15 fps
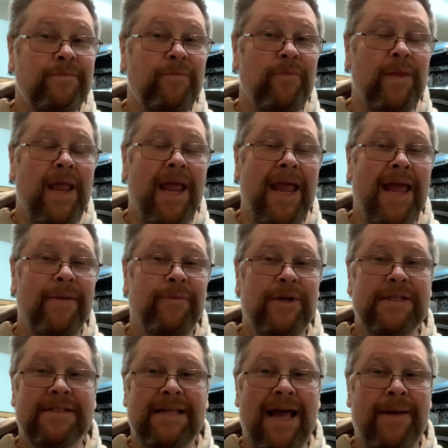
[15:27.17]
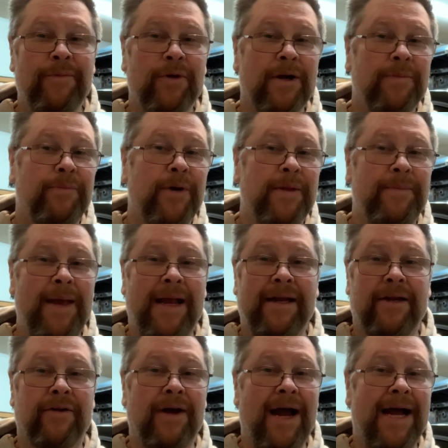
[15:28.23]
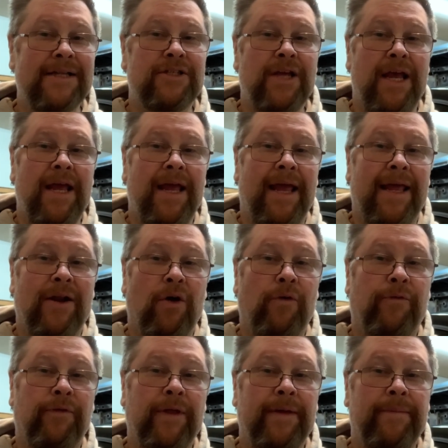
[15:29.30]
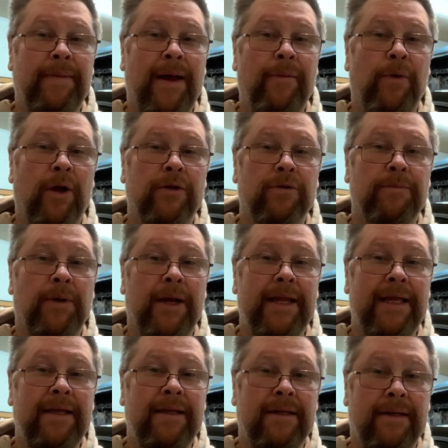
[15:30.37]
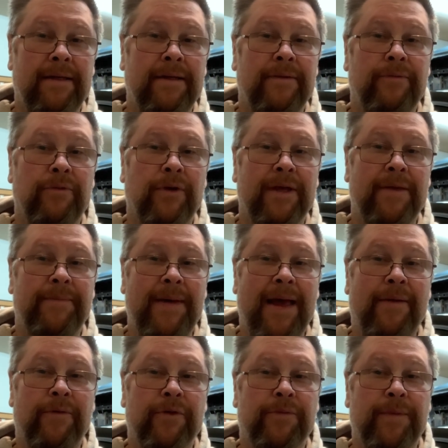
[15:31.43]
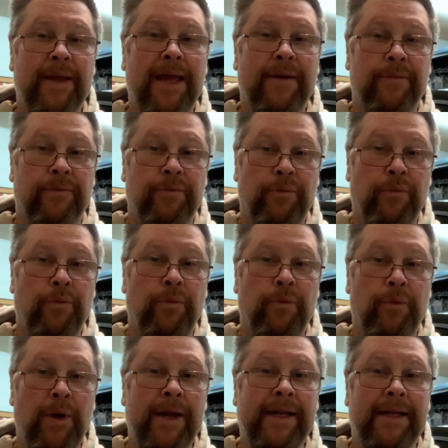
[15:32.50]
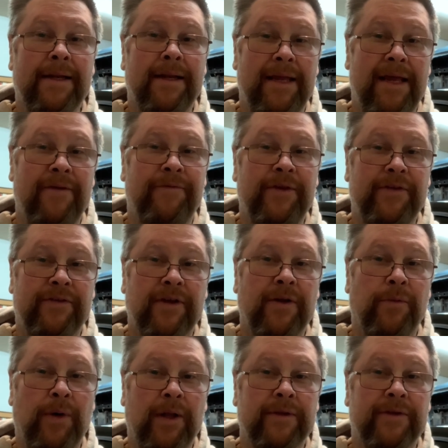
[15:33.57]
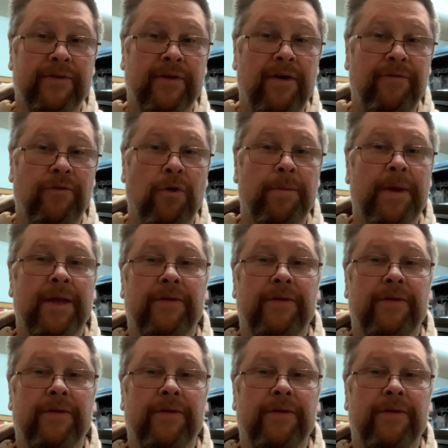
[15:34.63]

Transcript: And when it's time, we're going to put it back in the garage. And hopefully my welder buddy will get back with me and when and if he's going to weld this up for me.